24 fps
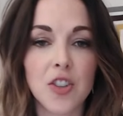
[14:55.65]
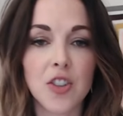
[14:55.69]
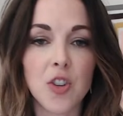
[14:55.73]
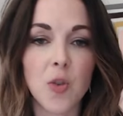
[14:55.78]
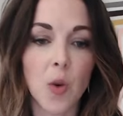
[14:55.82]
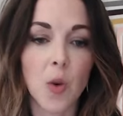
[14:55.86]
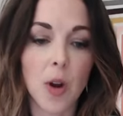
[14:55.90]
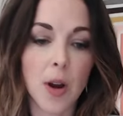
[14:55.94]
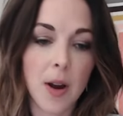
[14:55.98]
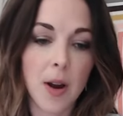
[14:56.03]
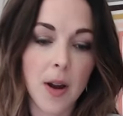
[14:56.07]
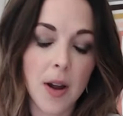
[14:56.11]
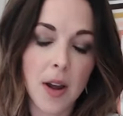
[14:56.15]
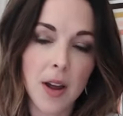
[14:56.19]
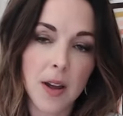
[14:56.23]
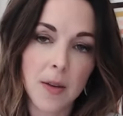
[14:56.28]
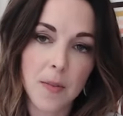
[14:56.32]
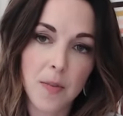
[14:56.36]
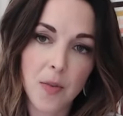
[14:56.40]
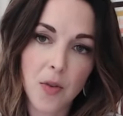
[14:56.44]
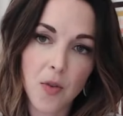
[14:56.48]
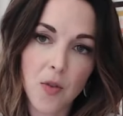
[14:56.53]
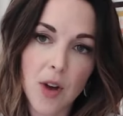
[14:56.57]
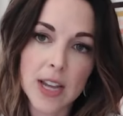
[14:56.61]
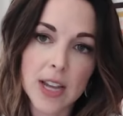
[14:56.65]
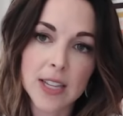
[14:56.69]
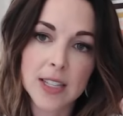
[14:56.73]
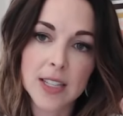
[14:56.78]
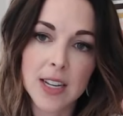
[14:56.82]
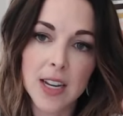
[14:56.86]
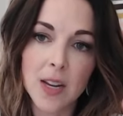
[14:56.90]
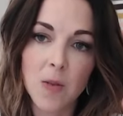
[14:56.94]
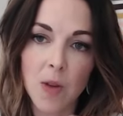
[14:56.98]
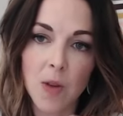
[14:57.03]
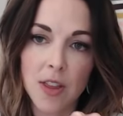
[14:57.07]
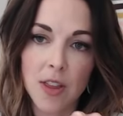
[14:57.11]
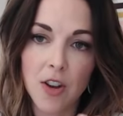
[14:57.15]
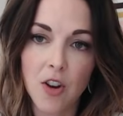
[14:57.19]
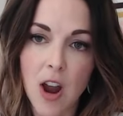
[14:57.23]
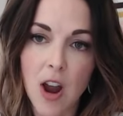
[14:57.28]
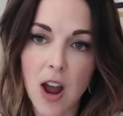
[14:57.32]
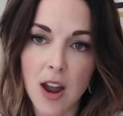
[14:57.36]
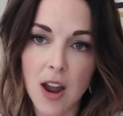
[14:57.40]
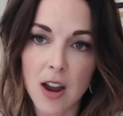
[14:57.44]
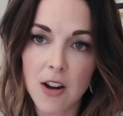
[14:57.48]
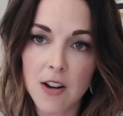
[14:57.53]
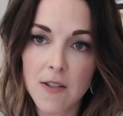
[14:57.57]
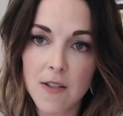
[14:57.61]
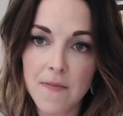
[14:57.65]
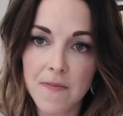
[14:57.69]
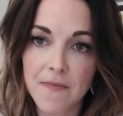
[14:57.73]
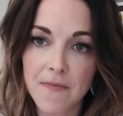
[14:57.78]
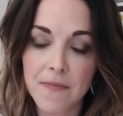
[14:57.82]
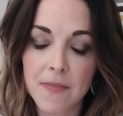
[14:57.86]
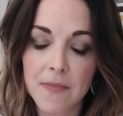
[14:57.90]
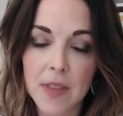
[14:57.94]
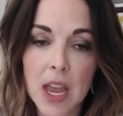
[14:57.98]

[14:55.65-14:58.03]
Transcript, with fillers: you were pressing with your iron.